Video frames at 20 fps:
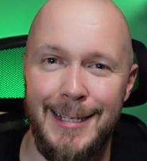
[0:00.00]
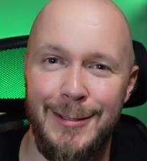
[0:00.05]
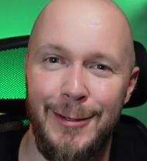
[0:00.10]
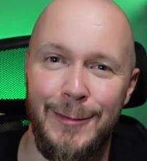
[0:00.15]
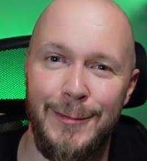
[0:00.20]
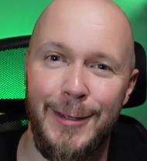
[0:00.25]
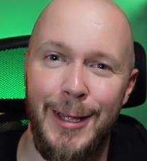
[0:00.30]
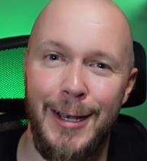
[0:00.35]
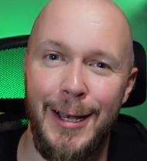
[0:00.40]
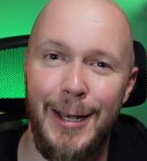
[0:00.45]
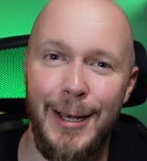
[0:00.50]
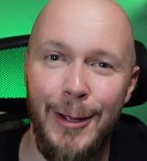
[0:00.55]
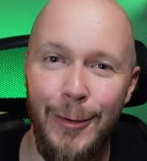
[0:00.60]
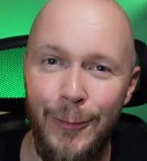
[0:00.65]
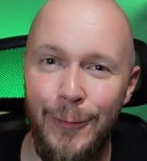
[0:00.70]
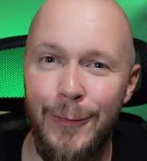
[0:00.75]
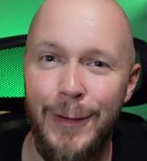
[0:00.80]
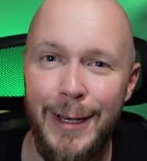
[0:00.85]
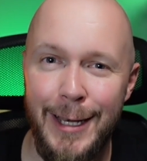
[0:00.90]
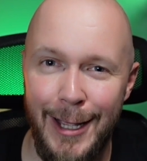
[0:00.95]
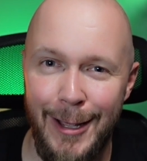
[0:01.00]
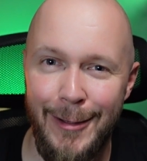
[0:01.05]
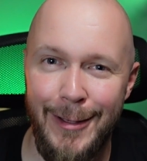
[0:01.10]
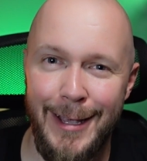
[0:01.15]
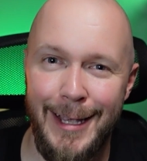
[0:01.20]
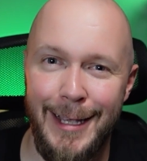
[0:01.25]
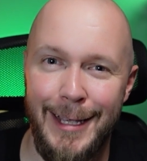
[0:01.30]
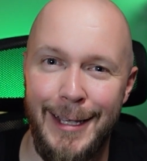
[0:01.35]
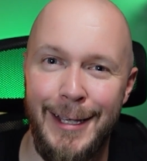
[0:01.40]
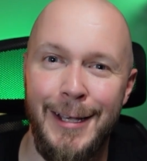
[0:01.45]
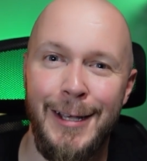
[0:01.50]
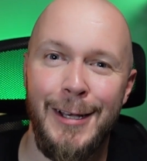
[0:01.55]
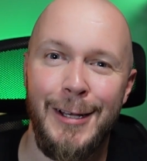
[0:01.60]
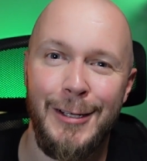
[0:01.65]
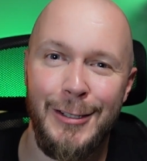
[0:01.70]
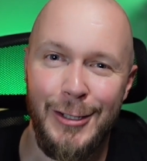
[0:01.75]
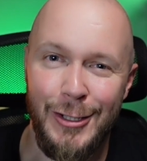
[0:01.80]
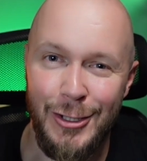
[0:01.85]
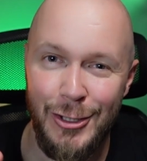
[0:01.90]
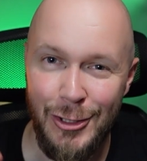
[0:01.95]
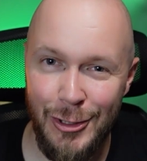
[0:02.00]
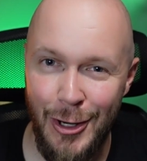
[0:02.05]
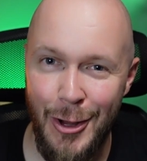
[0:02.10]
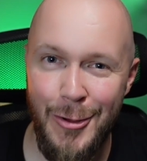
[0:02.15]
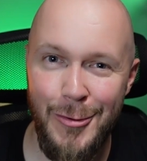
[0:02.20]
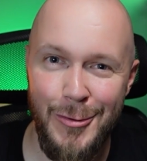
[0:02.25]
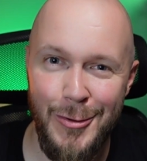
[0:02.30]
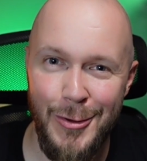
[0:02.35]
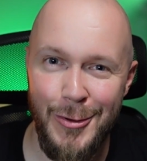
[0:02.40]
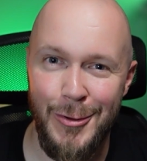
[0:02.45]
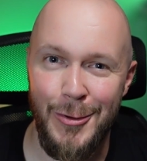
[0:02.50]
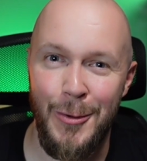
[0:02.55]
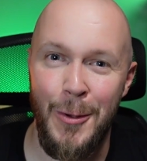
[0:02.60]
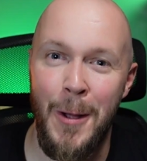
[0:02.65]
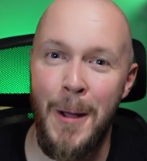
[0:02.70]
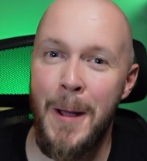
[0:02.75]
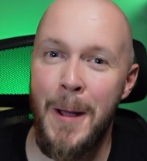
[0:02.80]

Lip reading: So I've done a little video here to show you